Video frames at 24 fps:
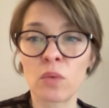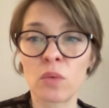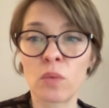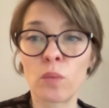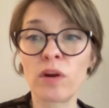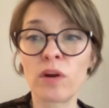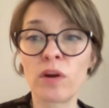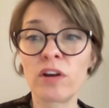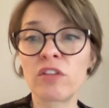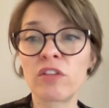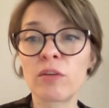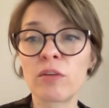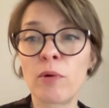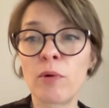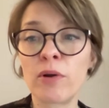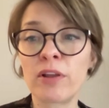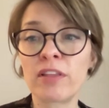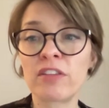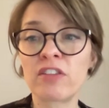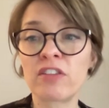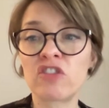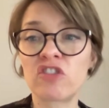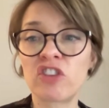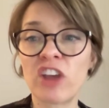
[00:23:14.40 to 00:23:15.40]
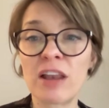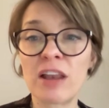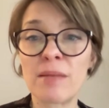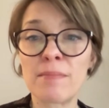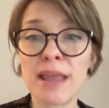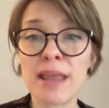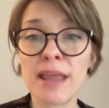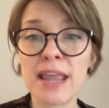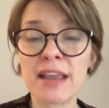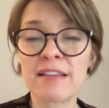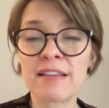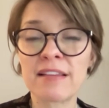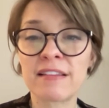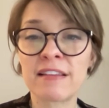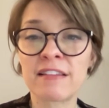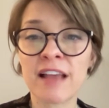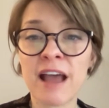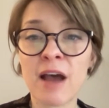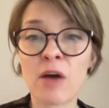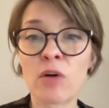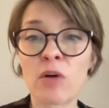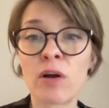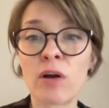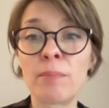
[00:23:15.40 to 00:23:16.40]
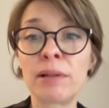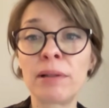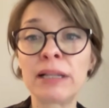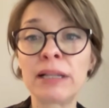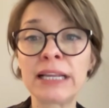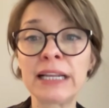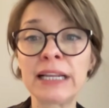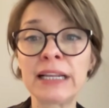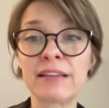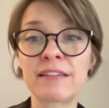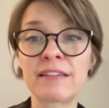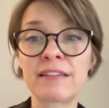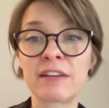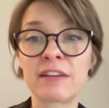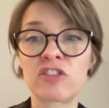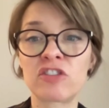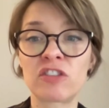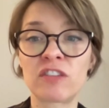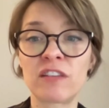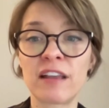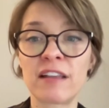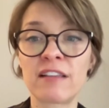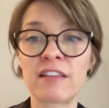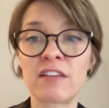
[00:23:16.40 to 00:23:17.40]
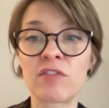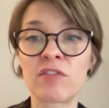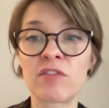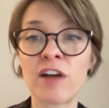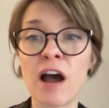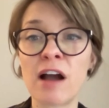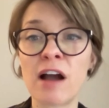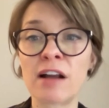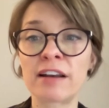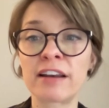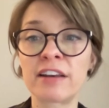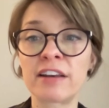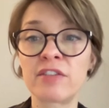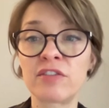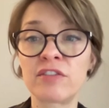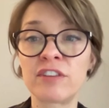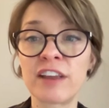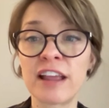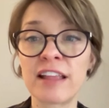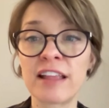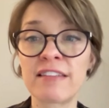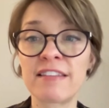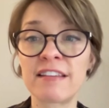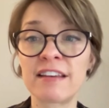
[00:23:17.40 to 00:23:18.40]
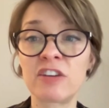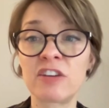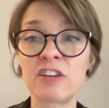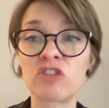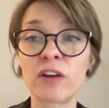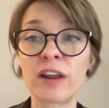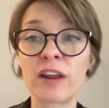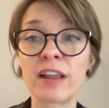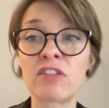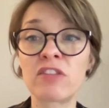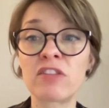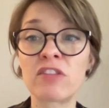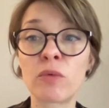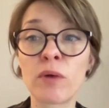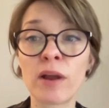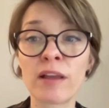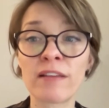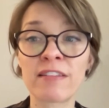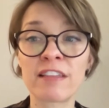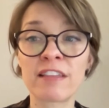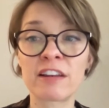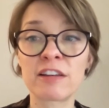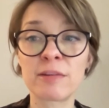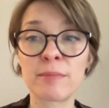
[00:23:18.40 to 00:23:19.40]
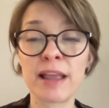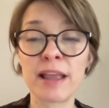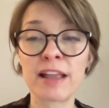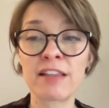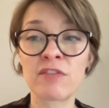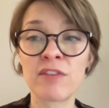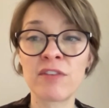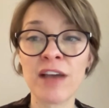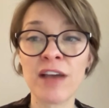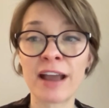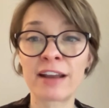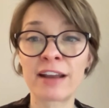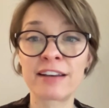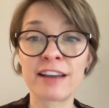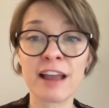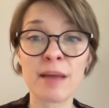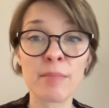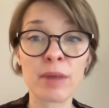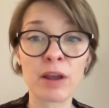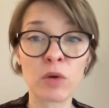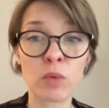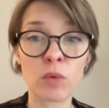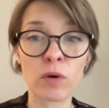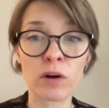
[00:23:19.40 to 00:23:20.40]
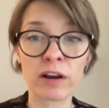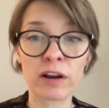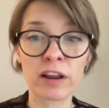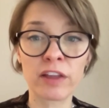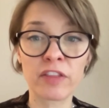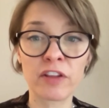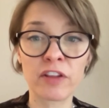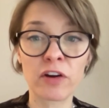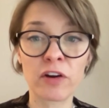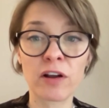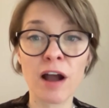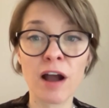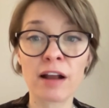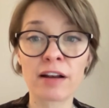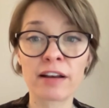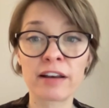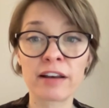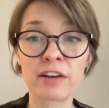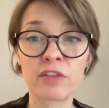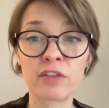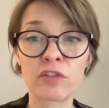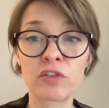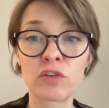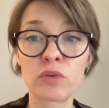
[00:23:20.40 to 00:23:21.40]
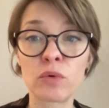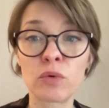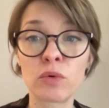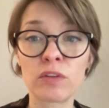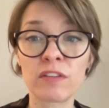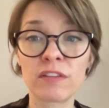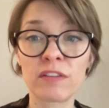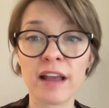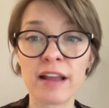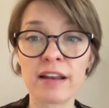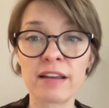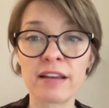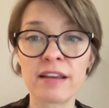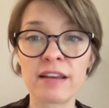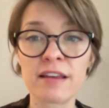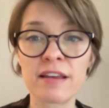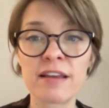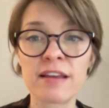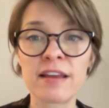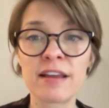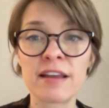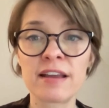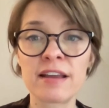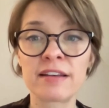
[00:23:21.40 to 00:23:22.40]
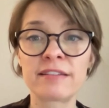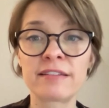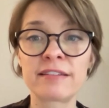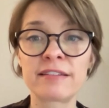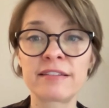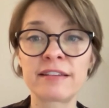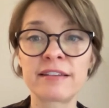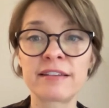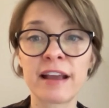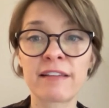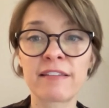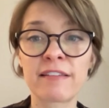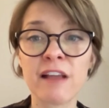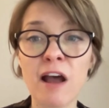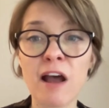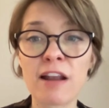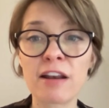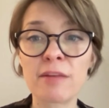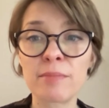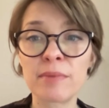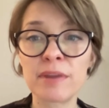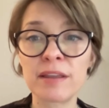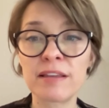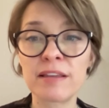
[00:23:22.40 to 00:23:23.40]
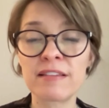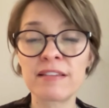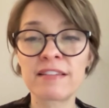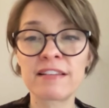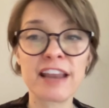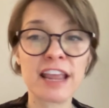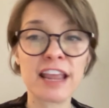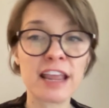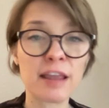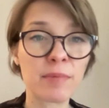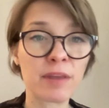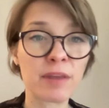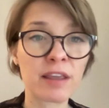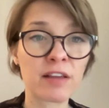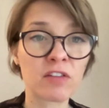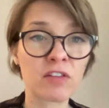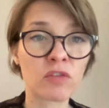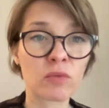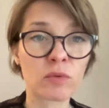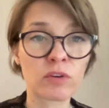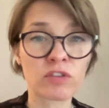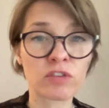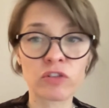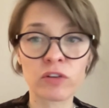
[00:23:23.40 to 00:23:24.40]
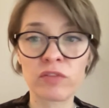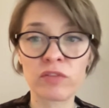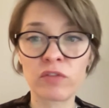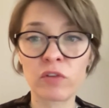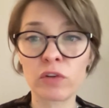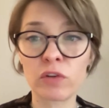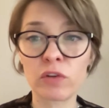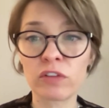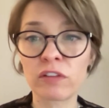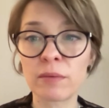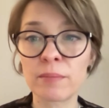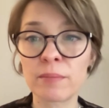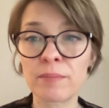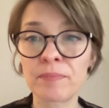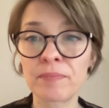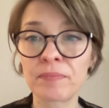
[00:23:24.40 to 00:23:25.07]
One of the points Chen makes is how completely such states of cognitive density transgress the demands of academic work and their cognitive toolset, taxonomies, namings, retrievals.